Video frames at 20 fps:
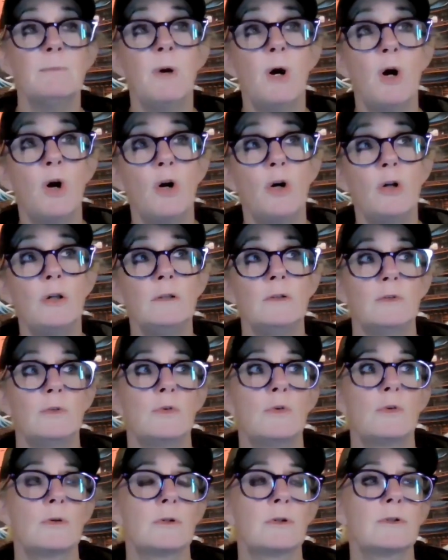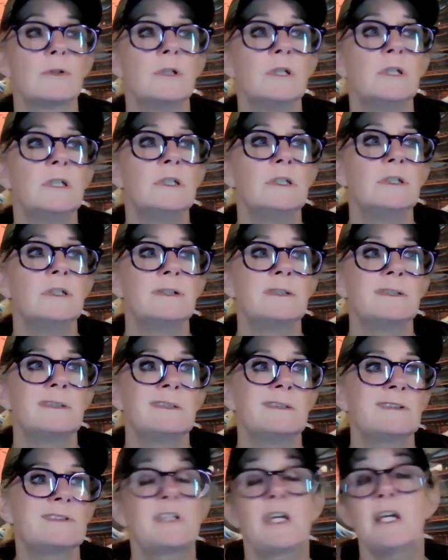the mall or
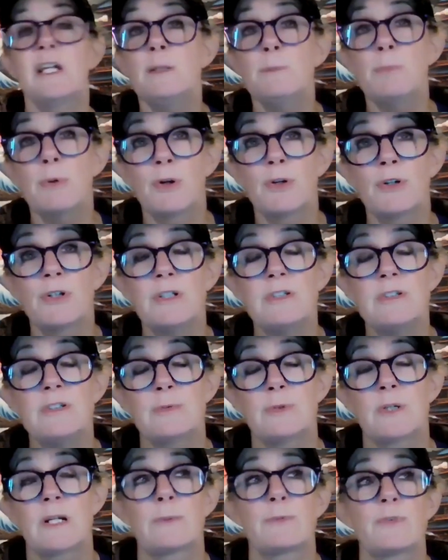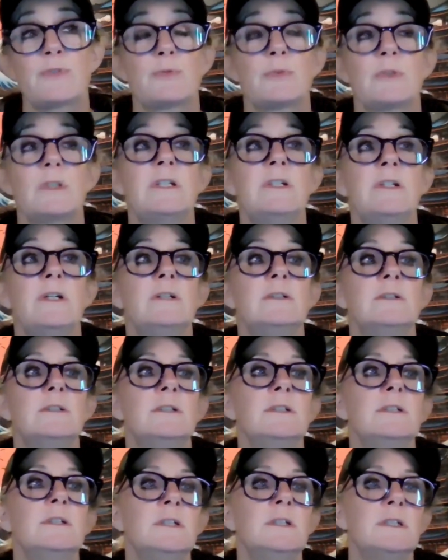skating parties when I was really
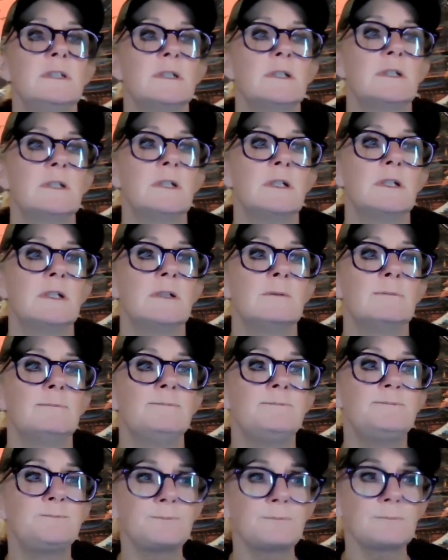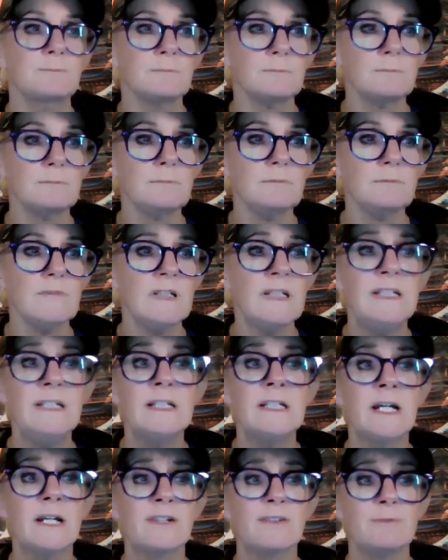young, um,
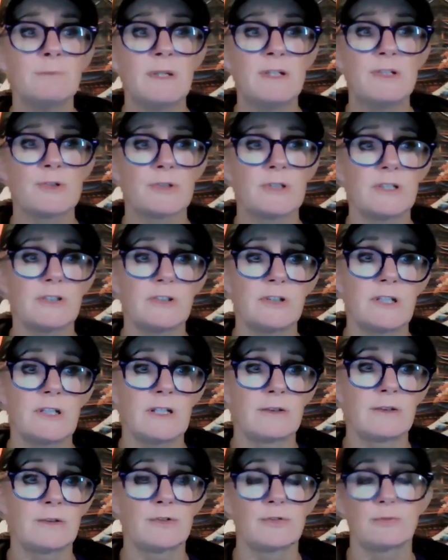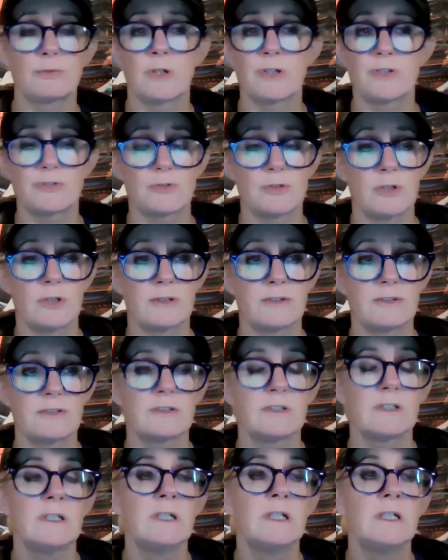any kind of major get-togethers,
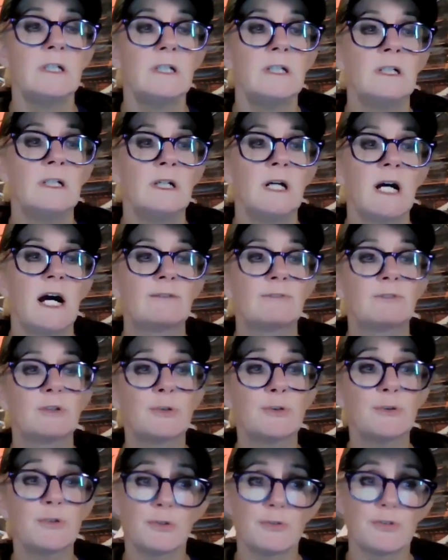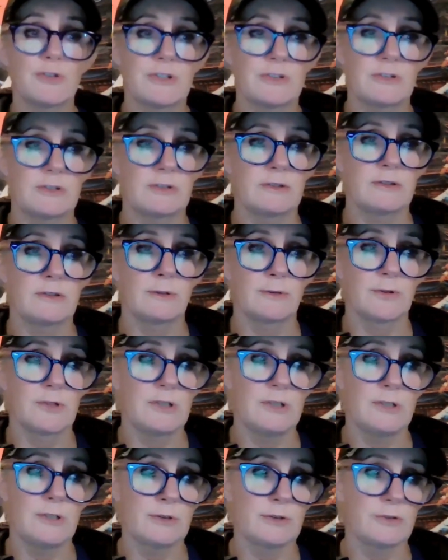restaurants. I've learned over the
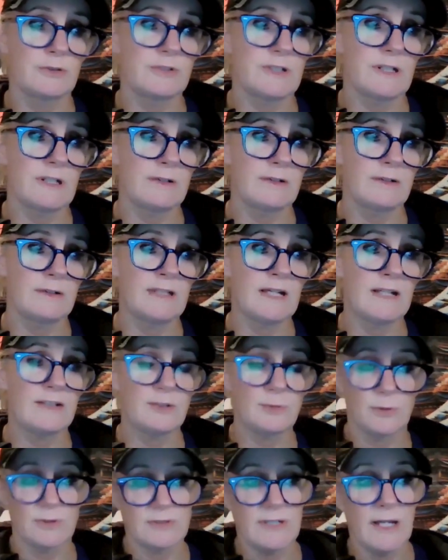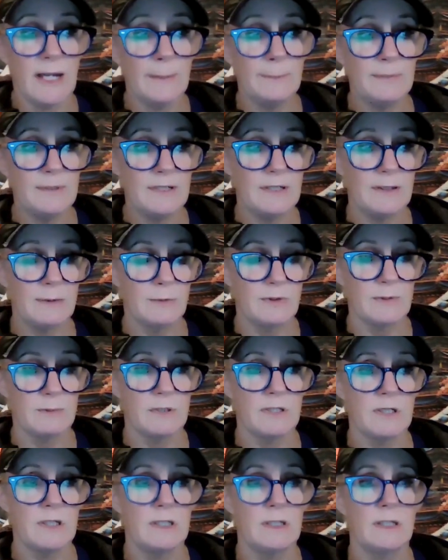years that that's what's happening with
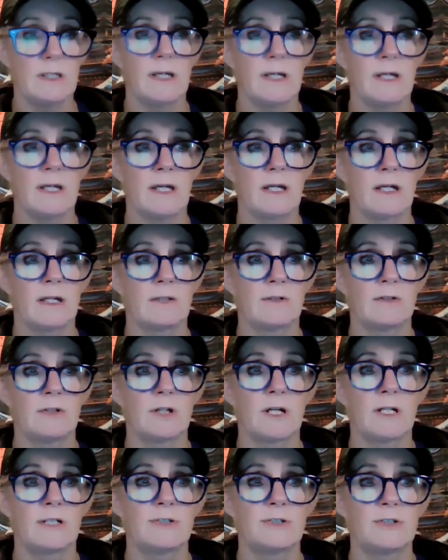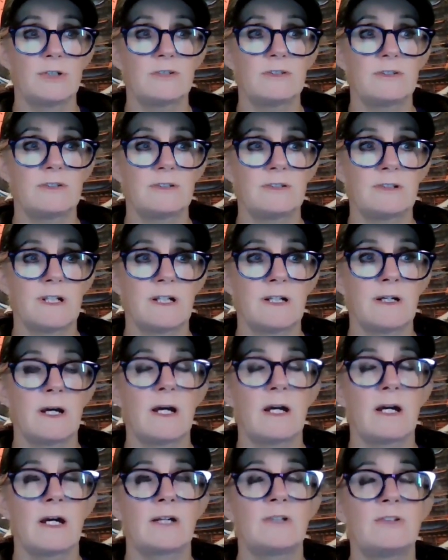me, and
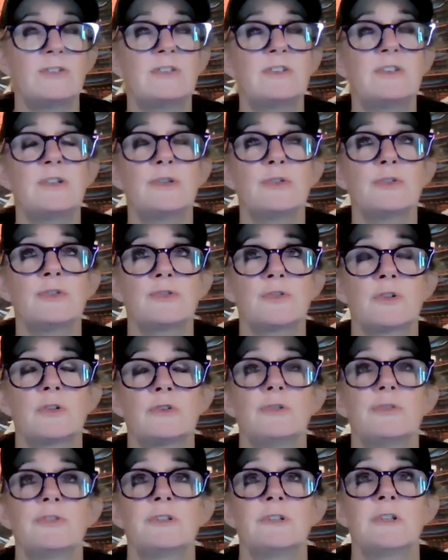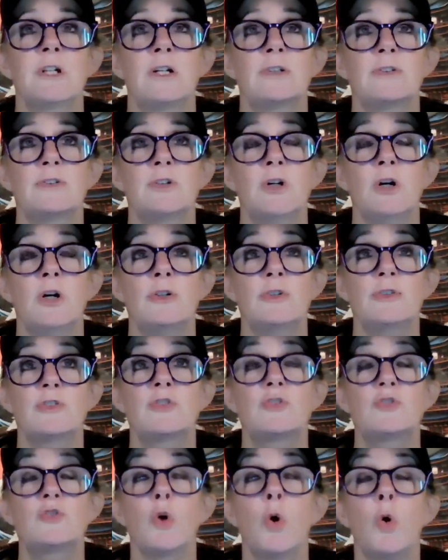I still struggle to not talk
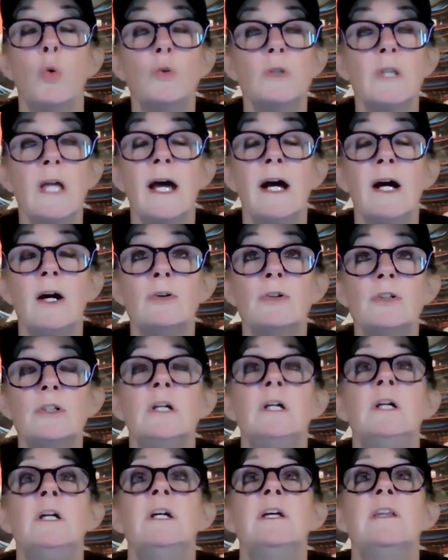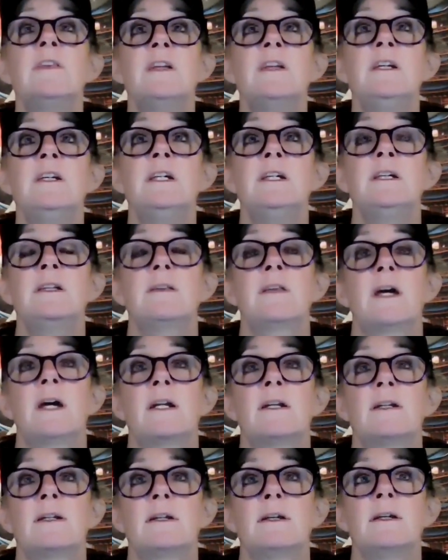so loud, thinking
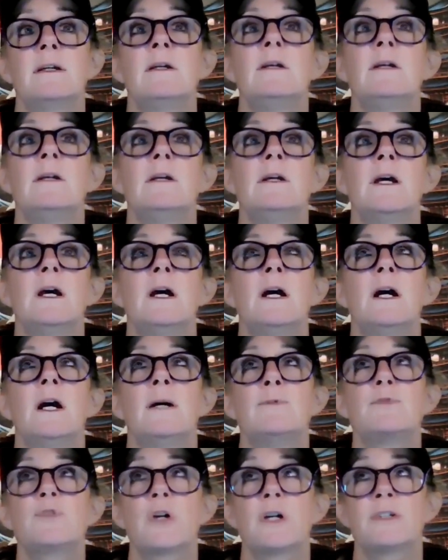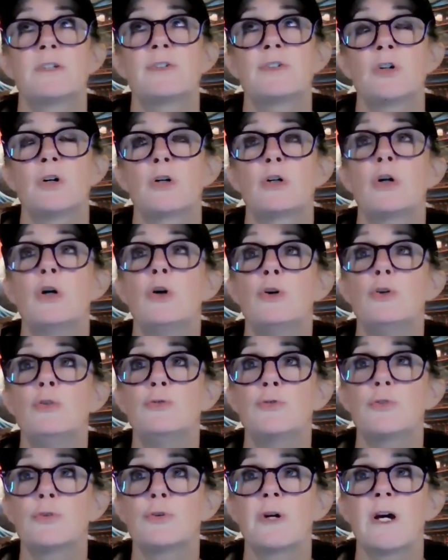that I'm trying to talk
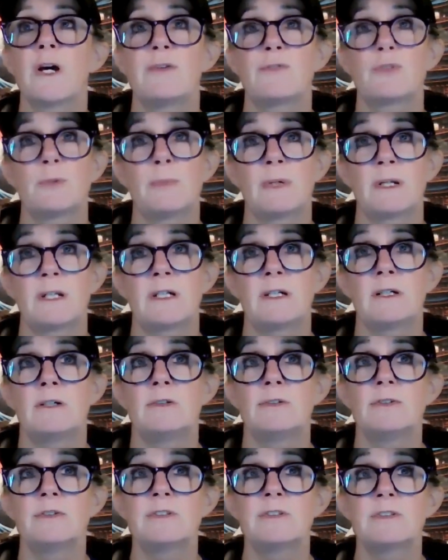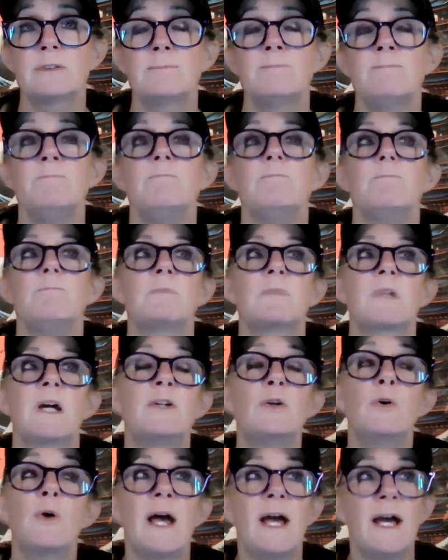over everybody else.
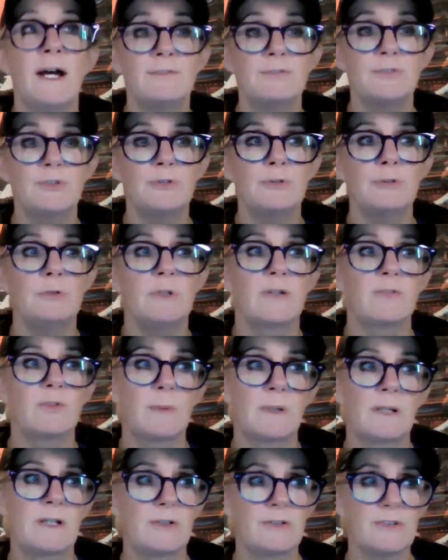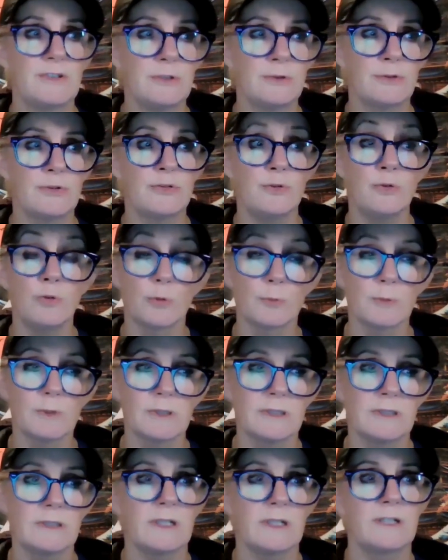I don't have to. Everybody else hears
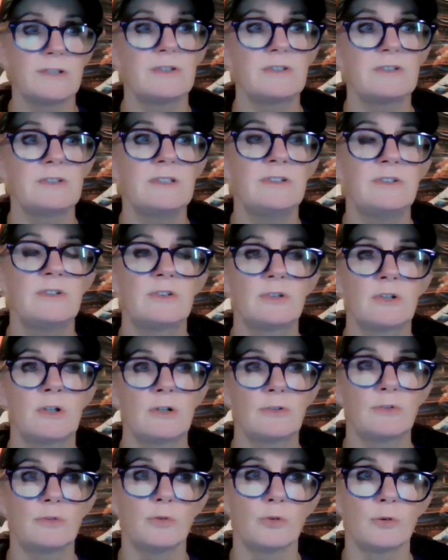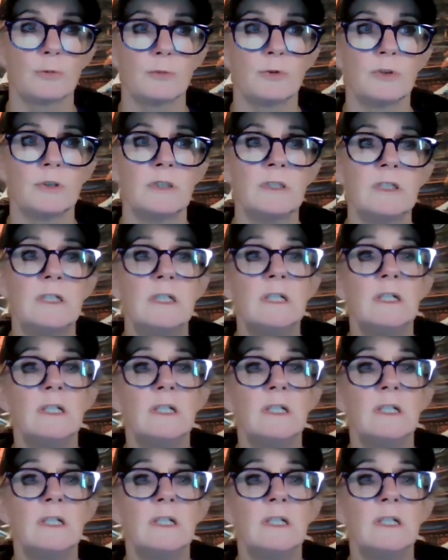normally. I just need to talk normal.